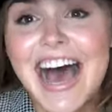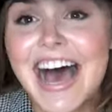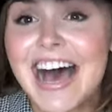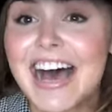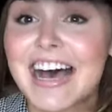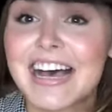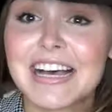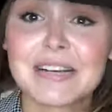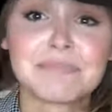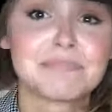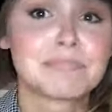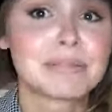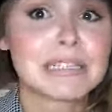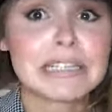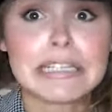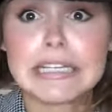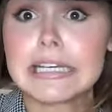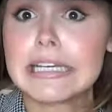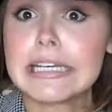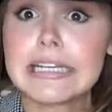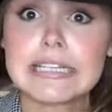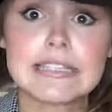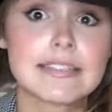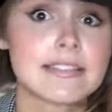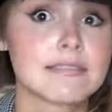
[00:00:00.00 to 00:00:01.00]
Uh,
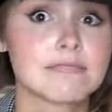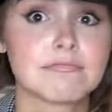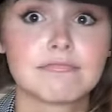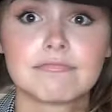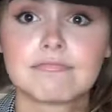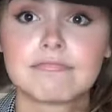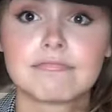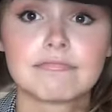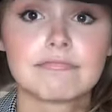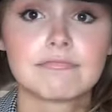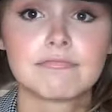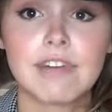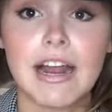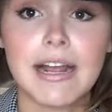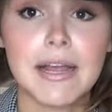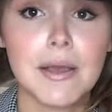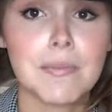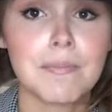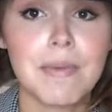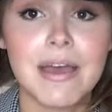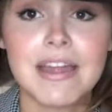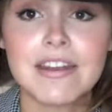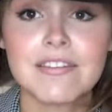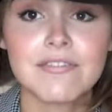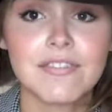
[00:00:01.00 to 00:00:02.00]
please
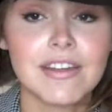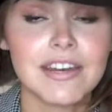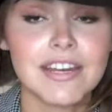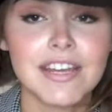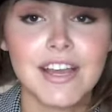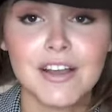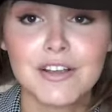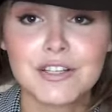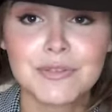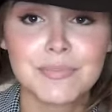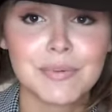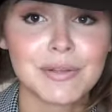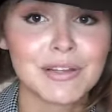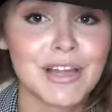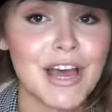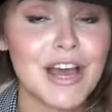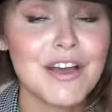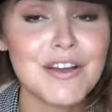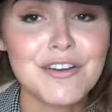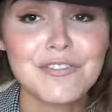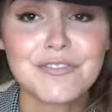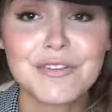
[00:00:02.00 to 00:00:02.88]
recommend videos below